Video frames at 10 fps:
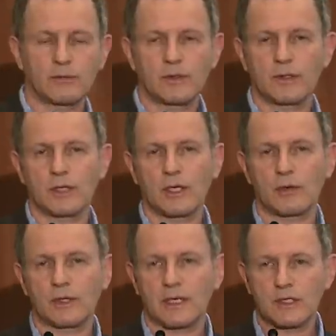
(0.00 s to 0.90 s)
and returning
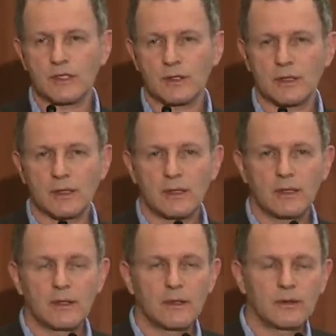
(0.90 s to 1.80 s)
your attention
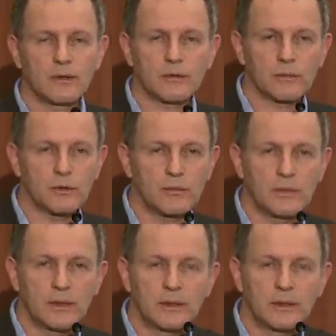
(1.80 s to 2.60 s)
to the room.